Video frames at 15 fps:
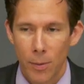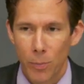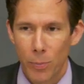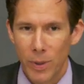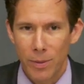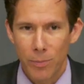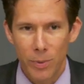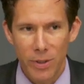
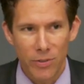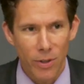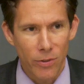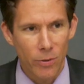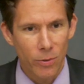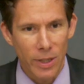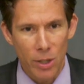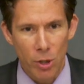But, it, but it's
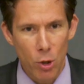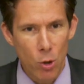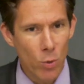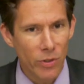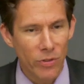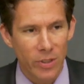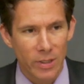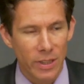also like, who
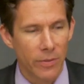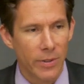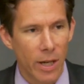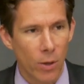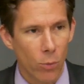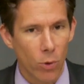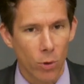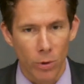wants to live in
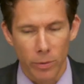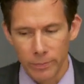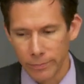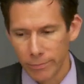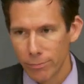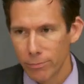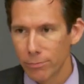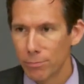that world?
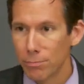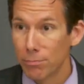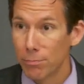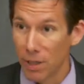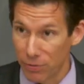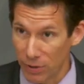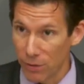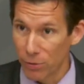
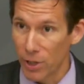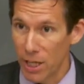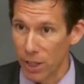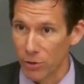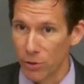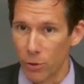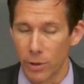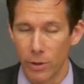My favorite
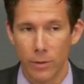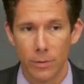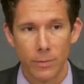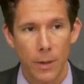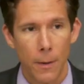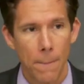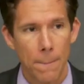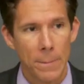anecdote here
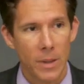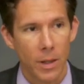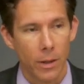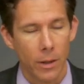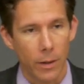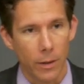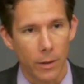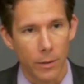
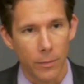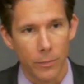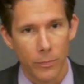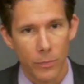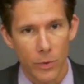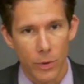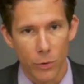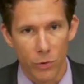uh,
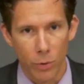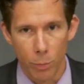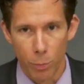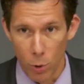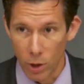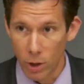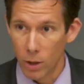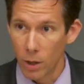there's a
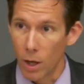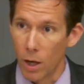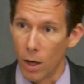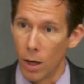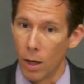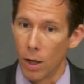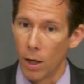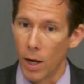book
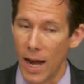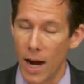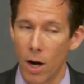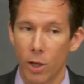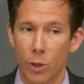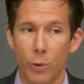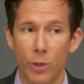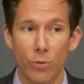uh,
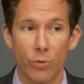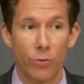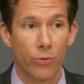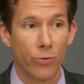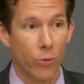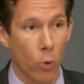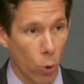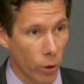arguing
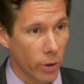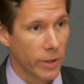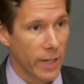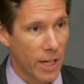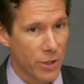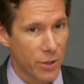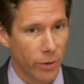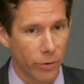for
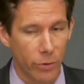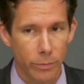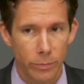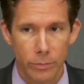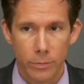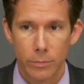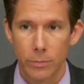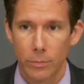nationalism
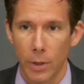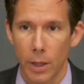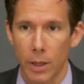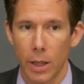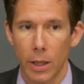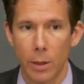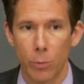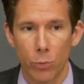by a
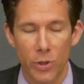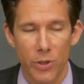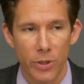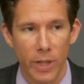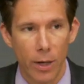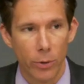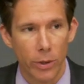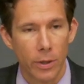guy named Rich
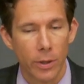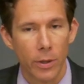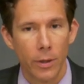Lowry.